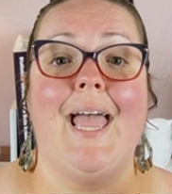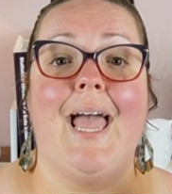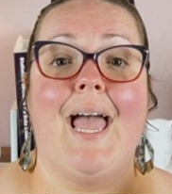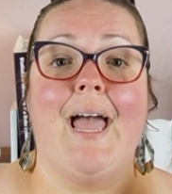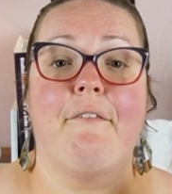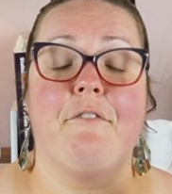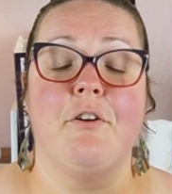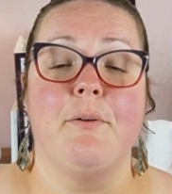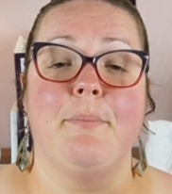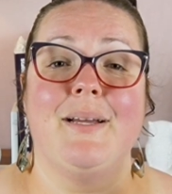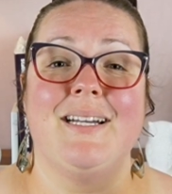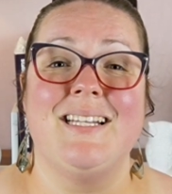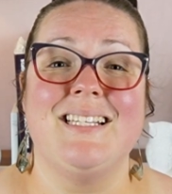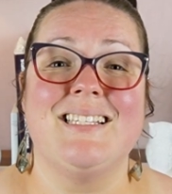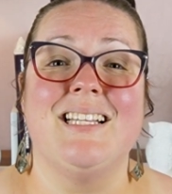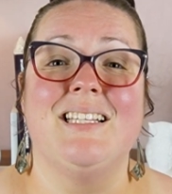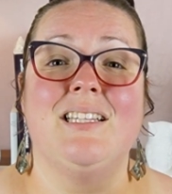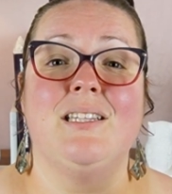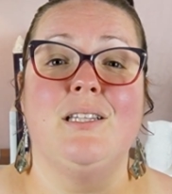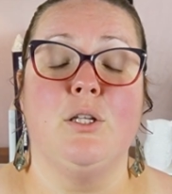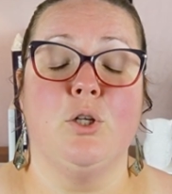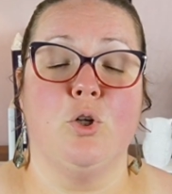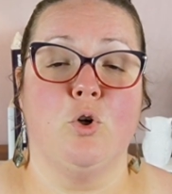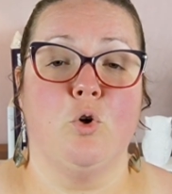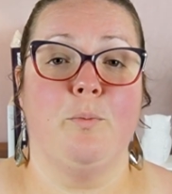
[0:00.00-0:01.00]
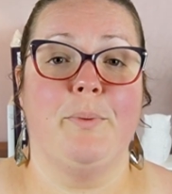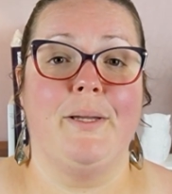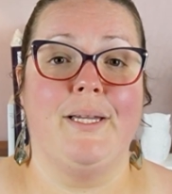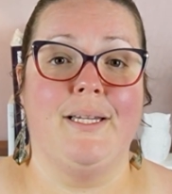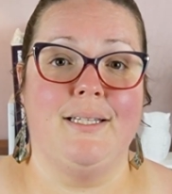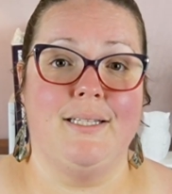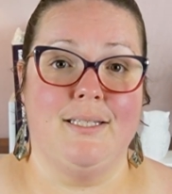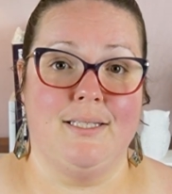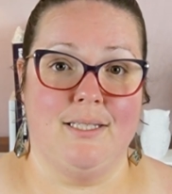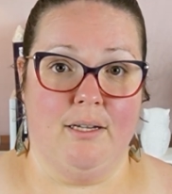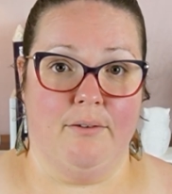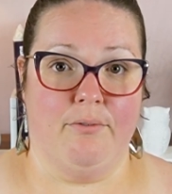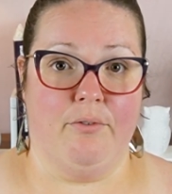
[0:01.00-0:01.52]
Everybody's a little bit
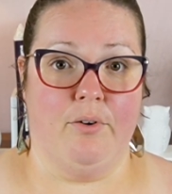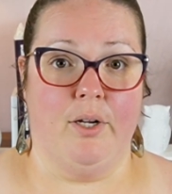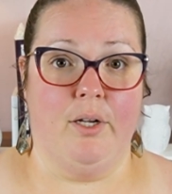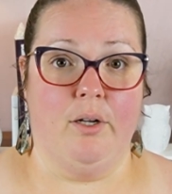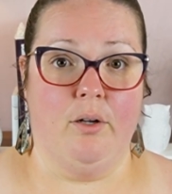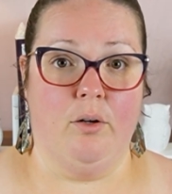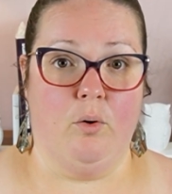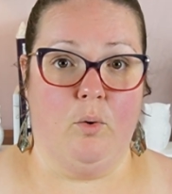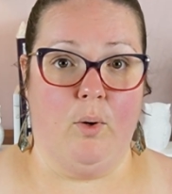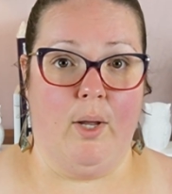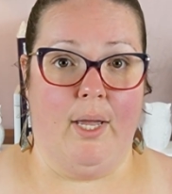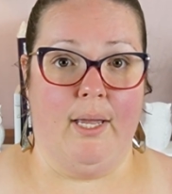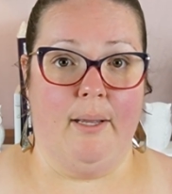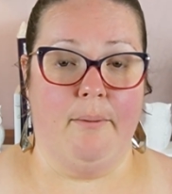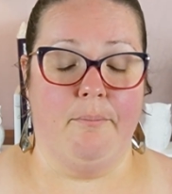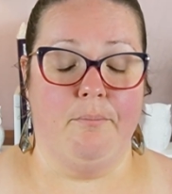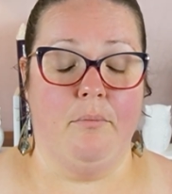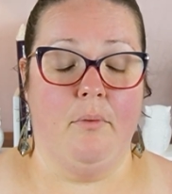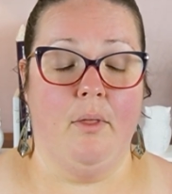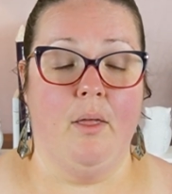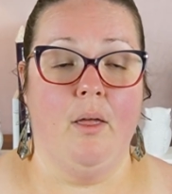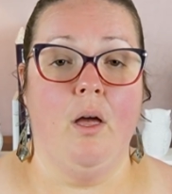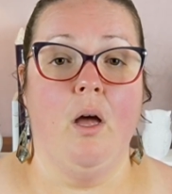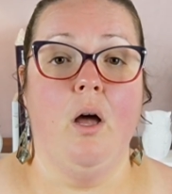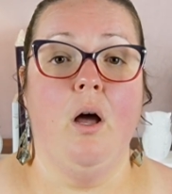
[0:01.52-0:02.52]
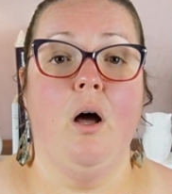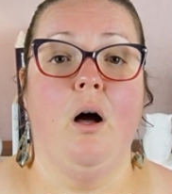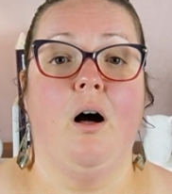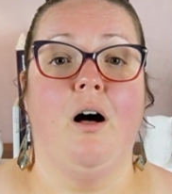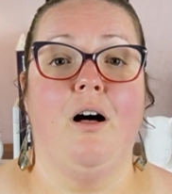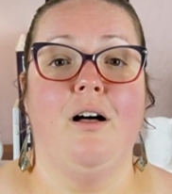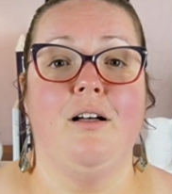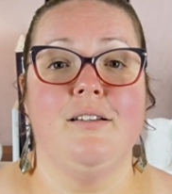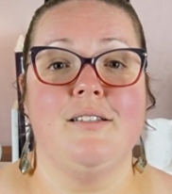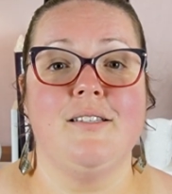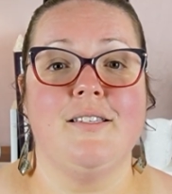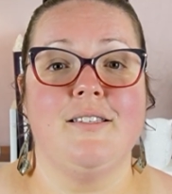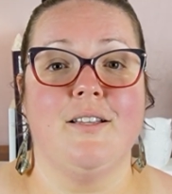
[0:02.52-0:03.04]
different, okay?
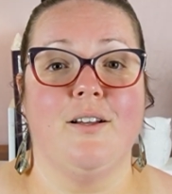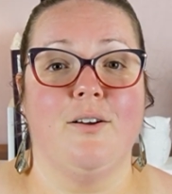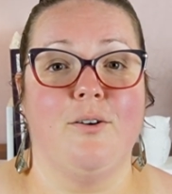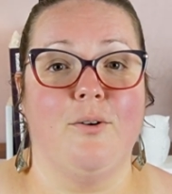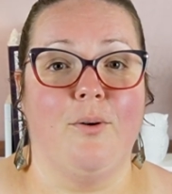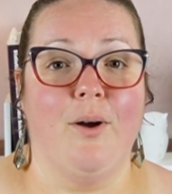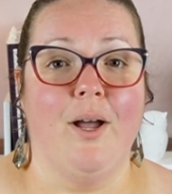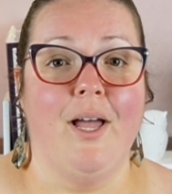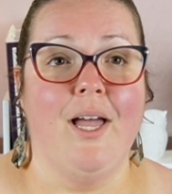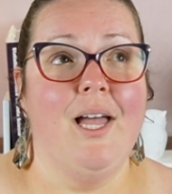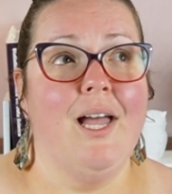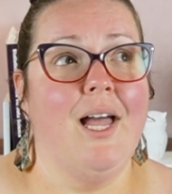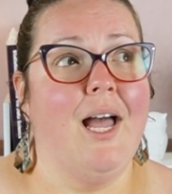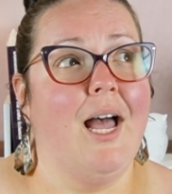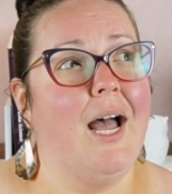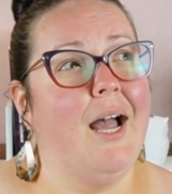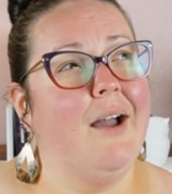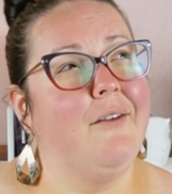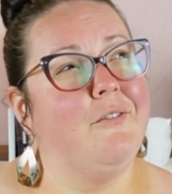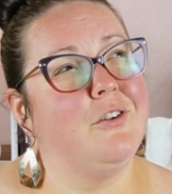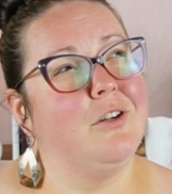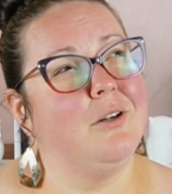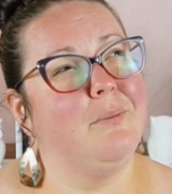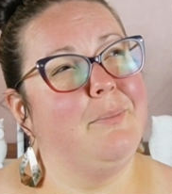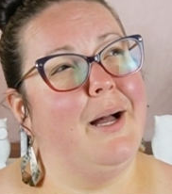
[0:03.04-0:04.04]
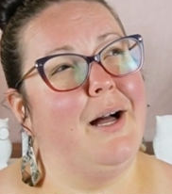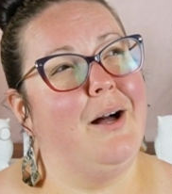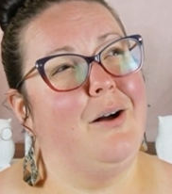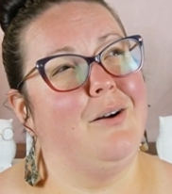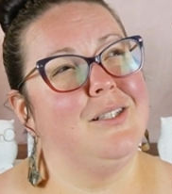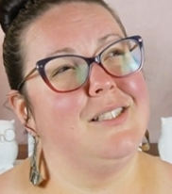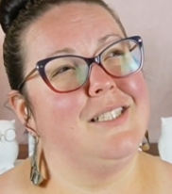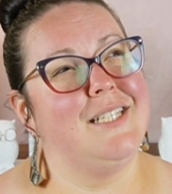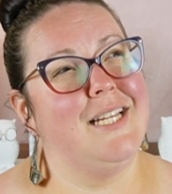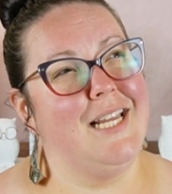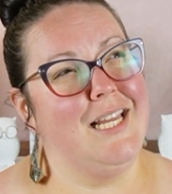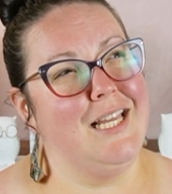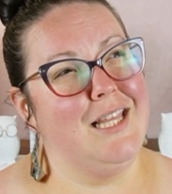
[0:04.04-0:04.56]
Also, after
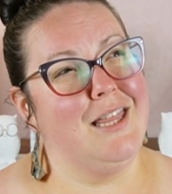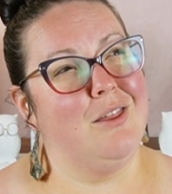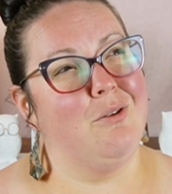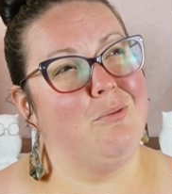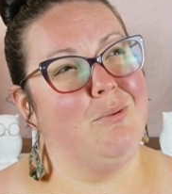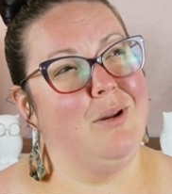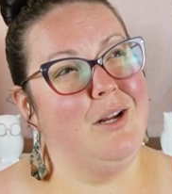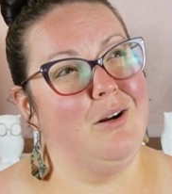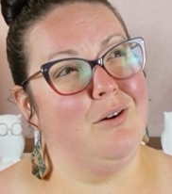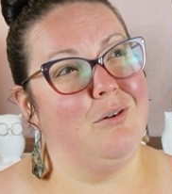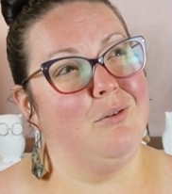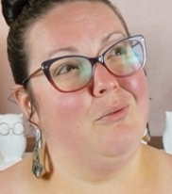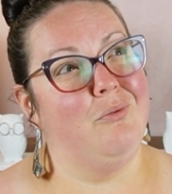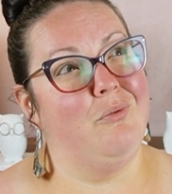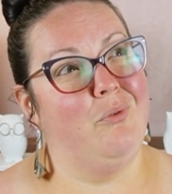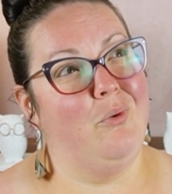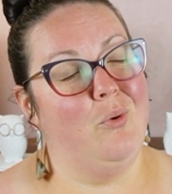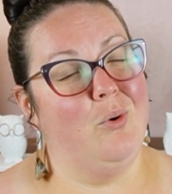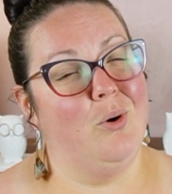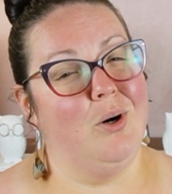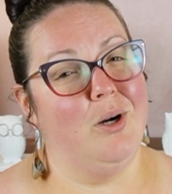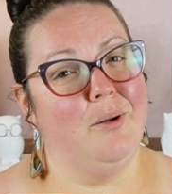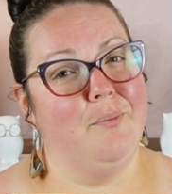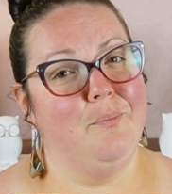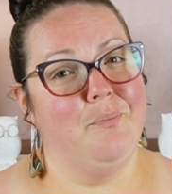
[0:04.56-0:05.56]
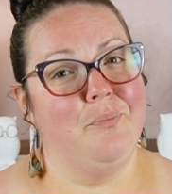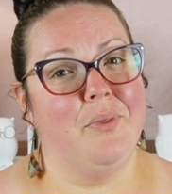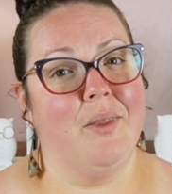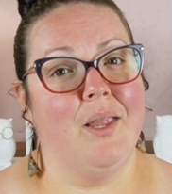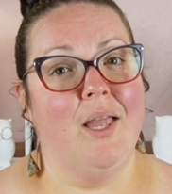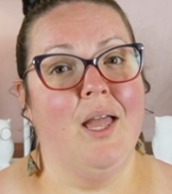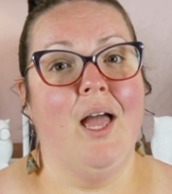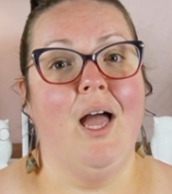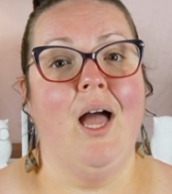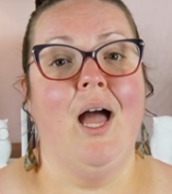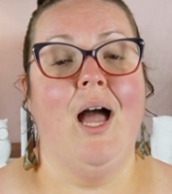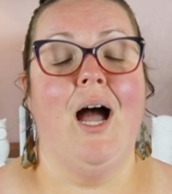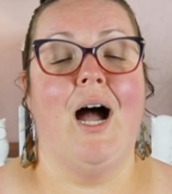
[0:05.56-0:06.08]
about day three or four,
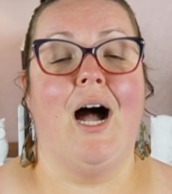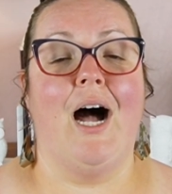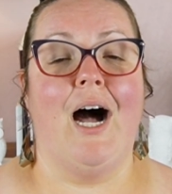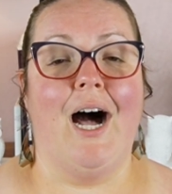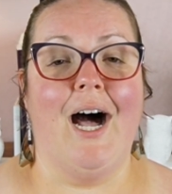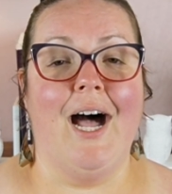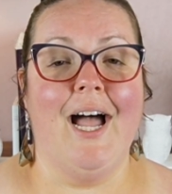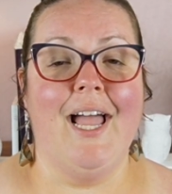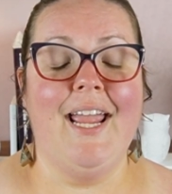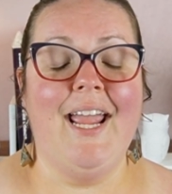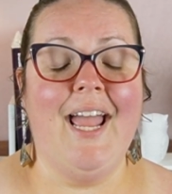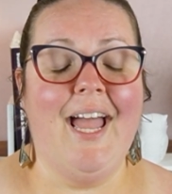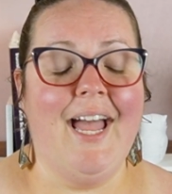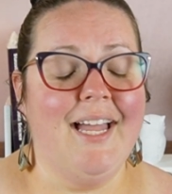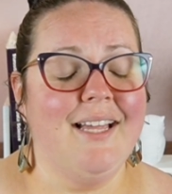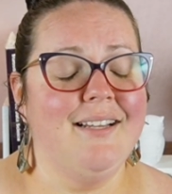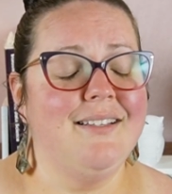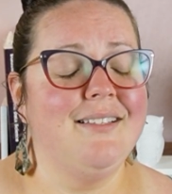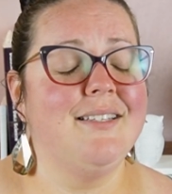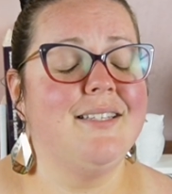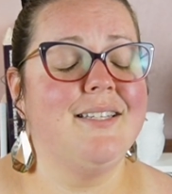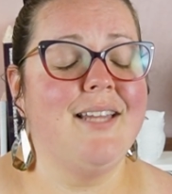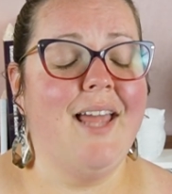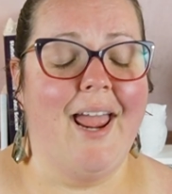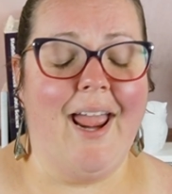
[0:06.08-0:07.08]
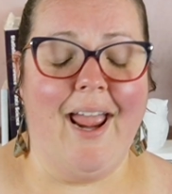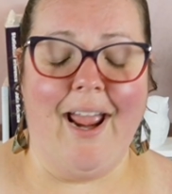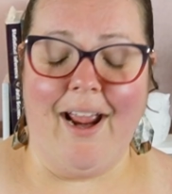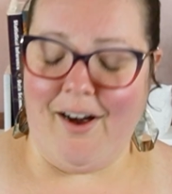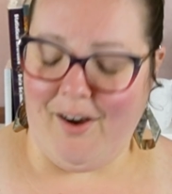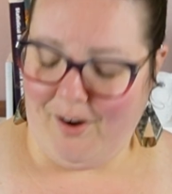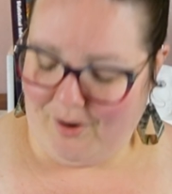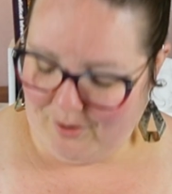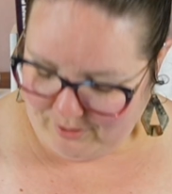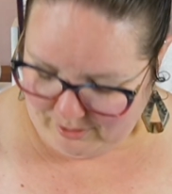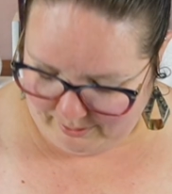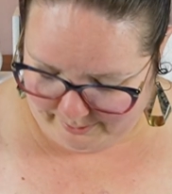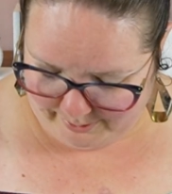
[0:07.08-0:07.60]
I had
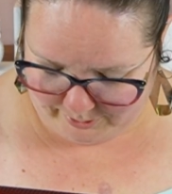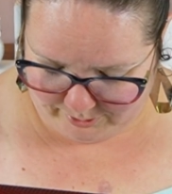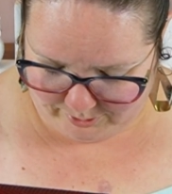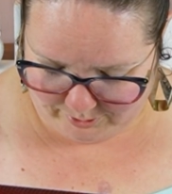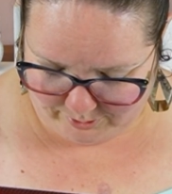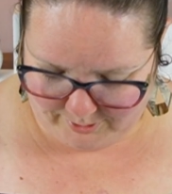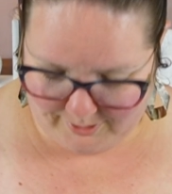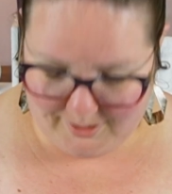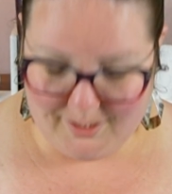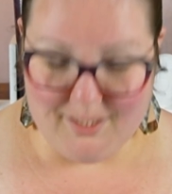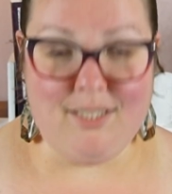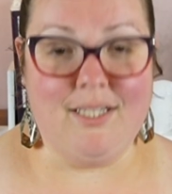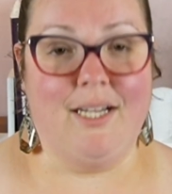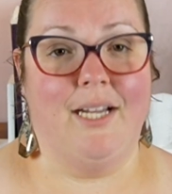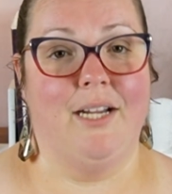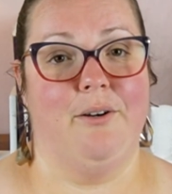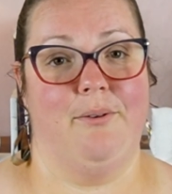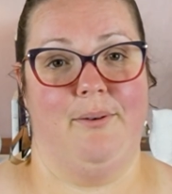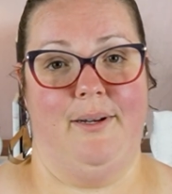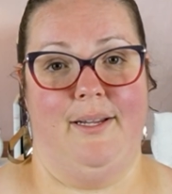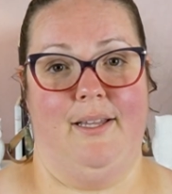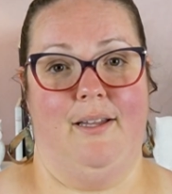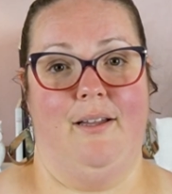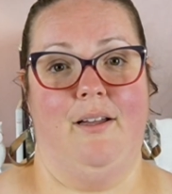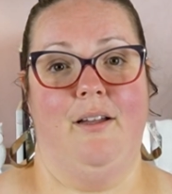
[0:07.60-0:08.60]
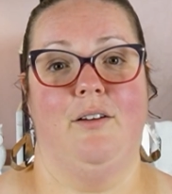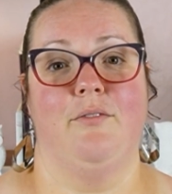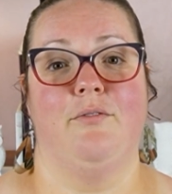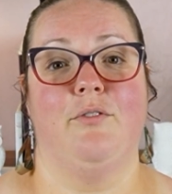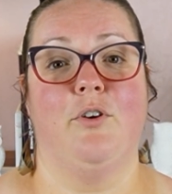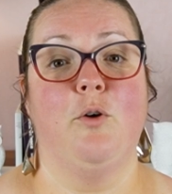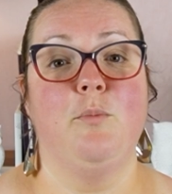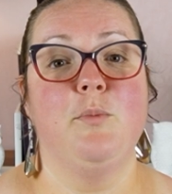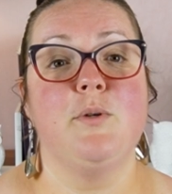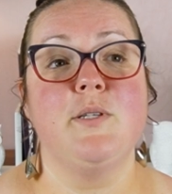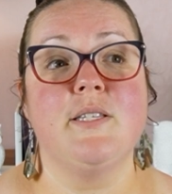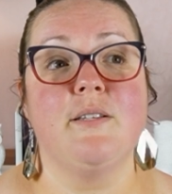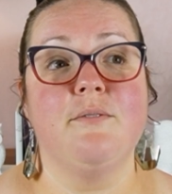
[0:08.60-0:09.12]
terrible diarrhea for
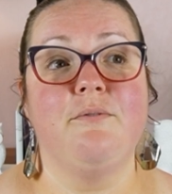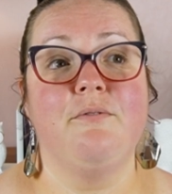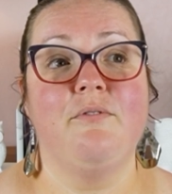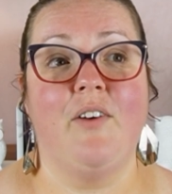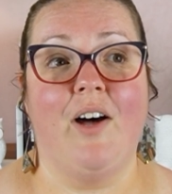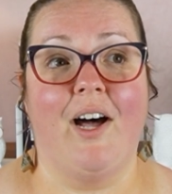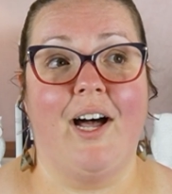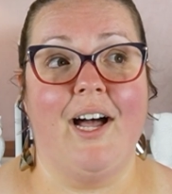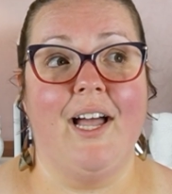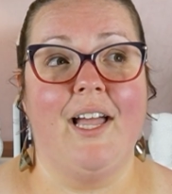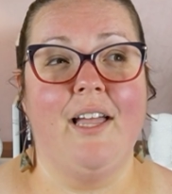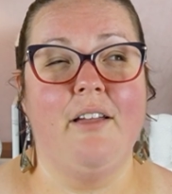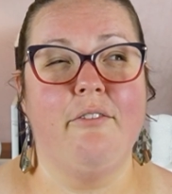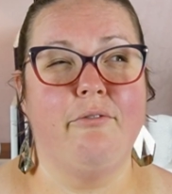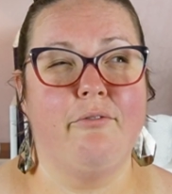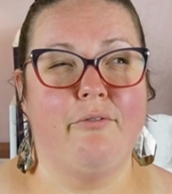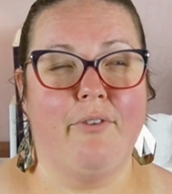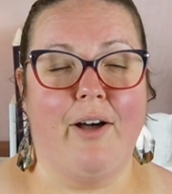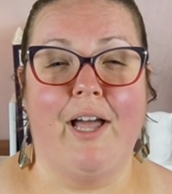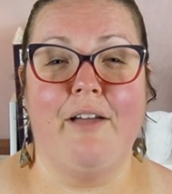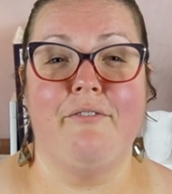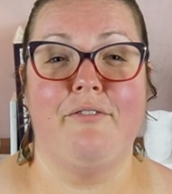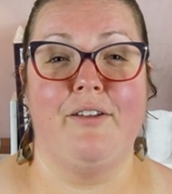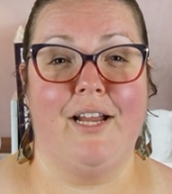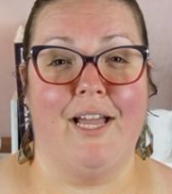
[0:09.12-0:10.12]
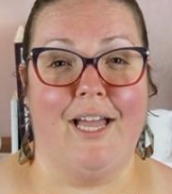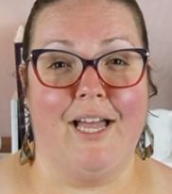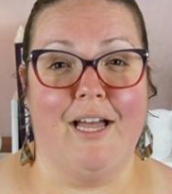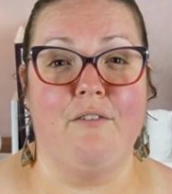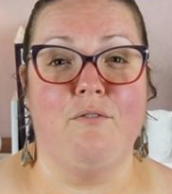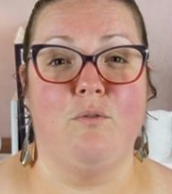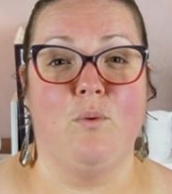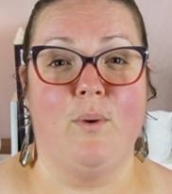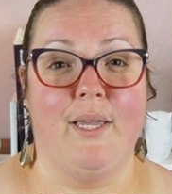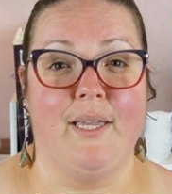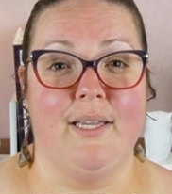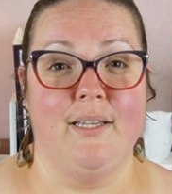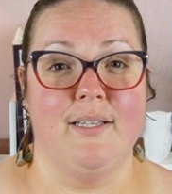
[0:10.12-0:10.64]
almost five, five and a
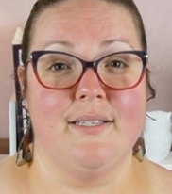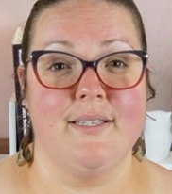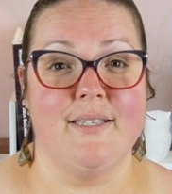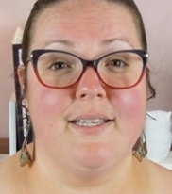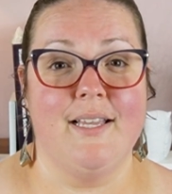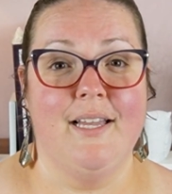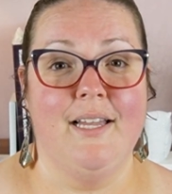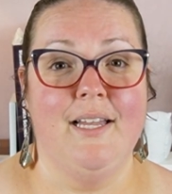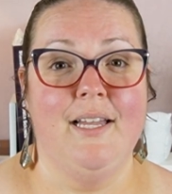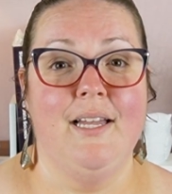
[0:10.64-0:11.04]
half weeks.